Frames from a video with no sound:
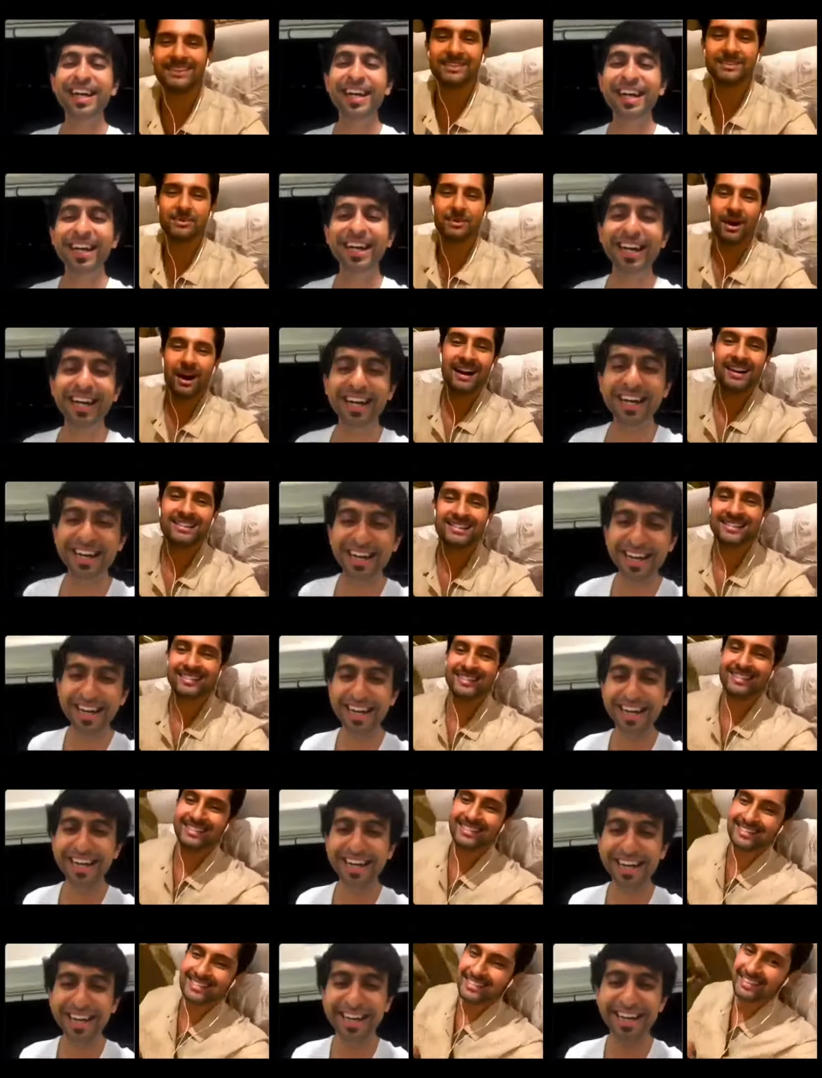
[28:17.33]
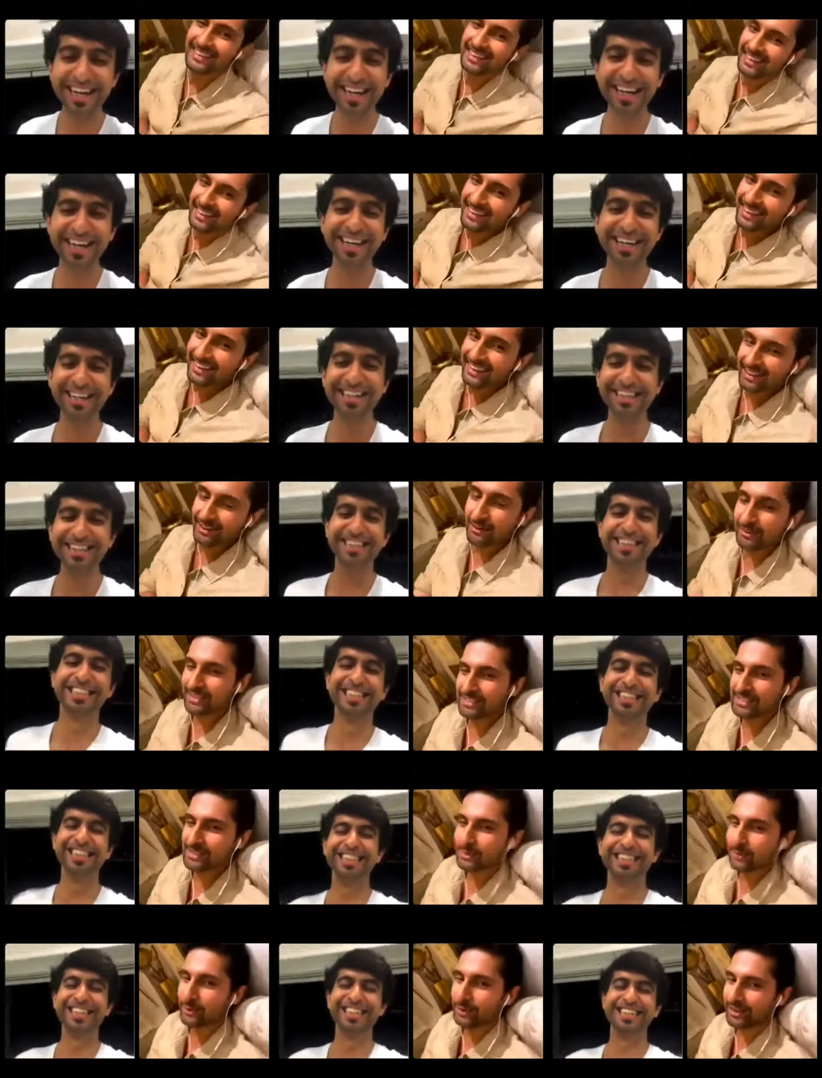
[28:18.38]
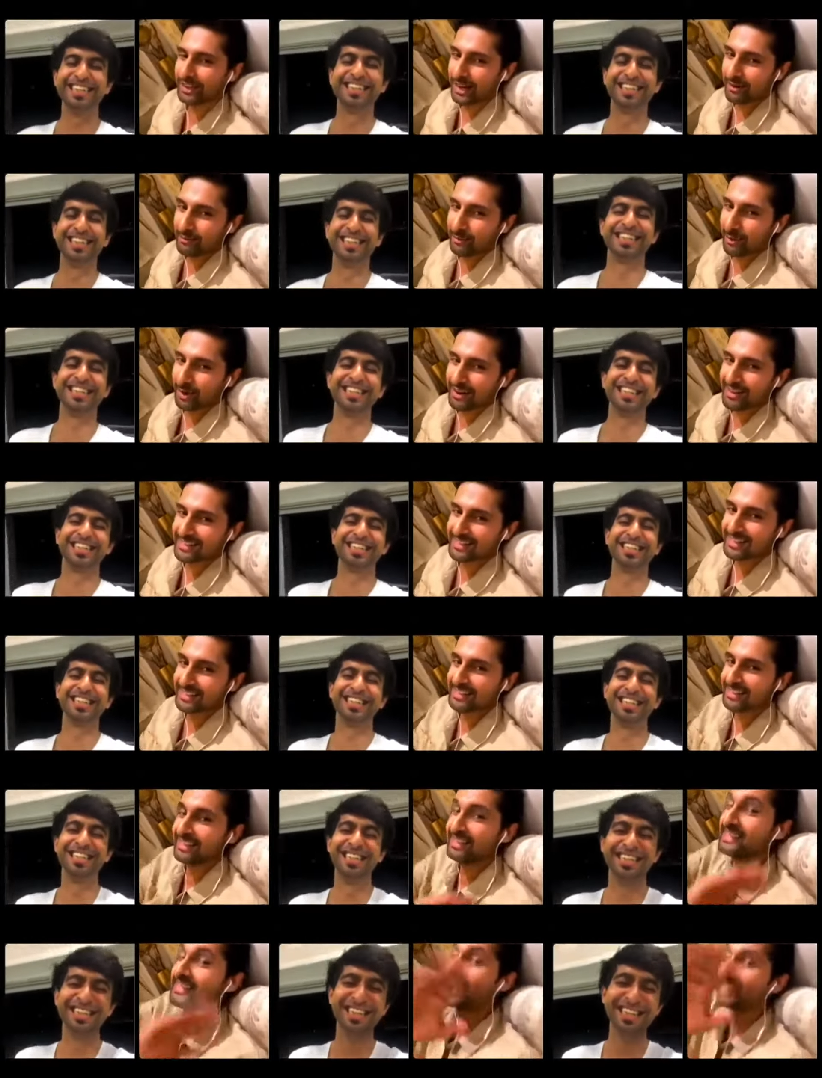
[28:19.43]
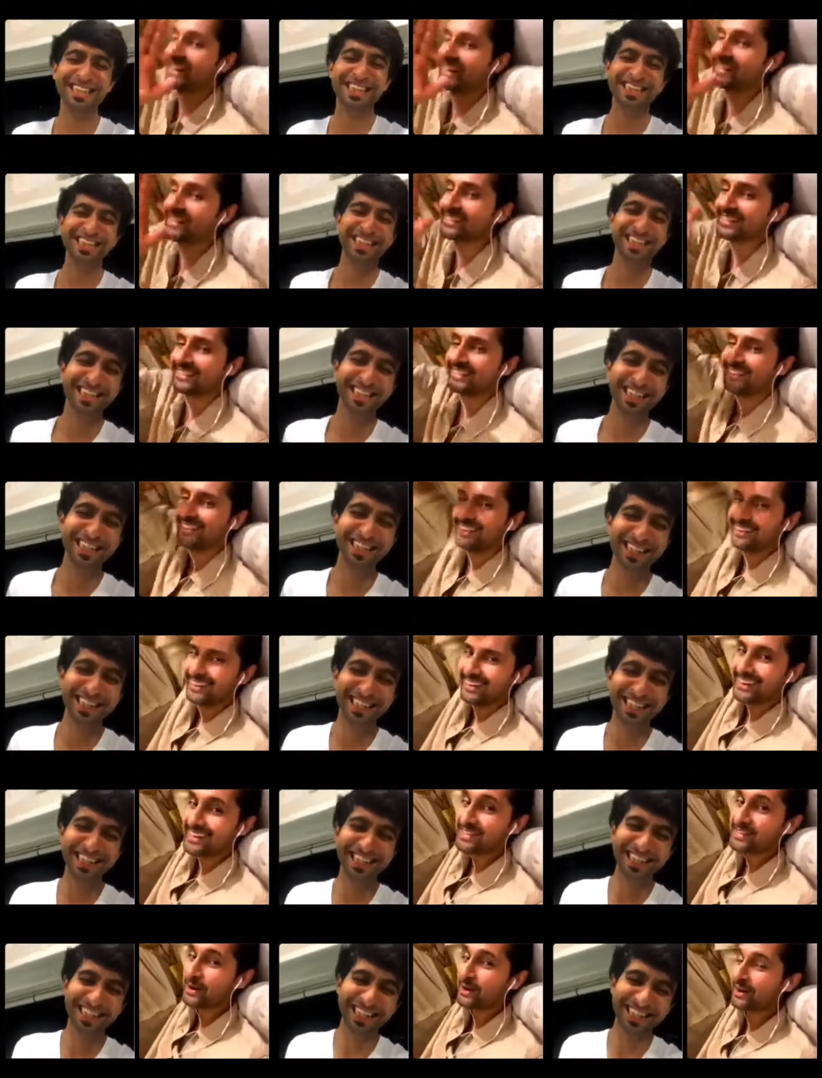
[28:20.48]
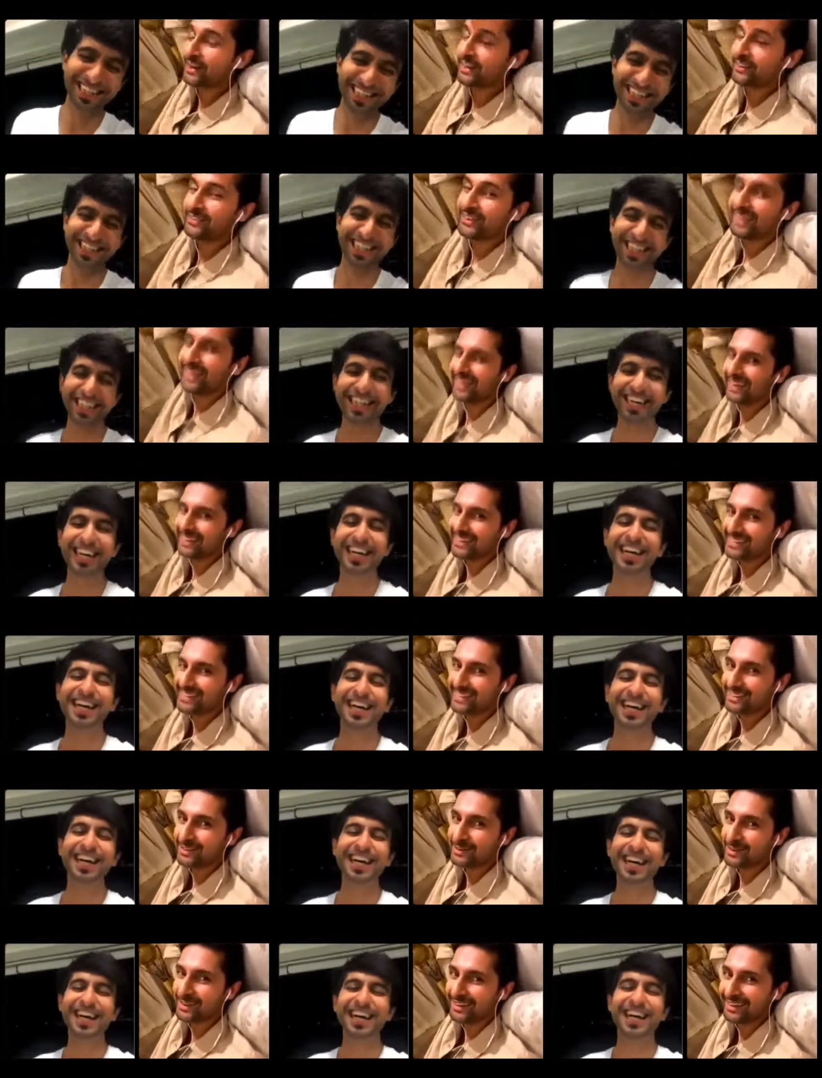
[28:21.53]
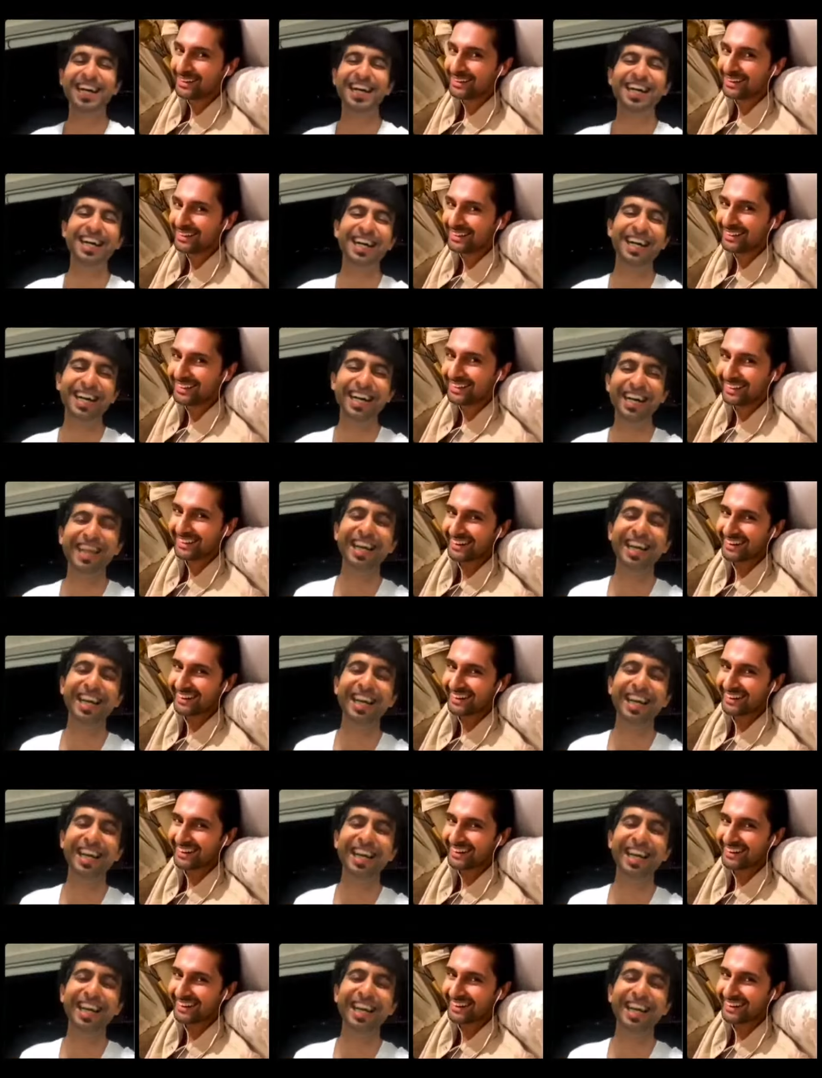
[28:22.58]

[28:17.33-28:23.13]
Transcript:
Speaker 1: person is who asked this, you know, this is a good time to ask. It's an easy answer. It's not a difficult answer at all.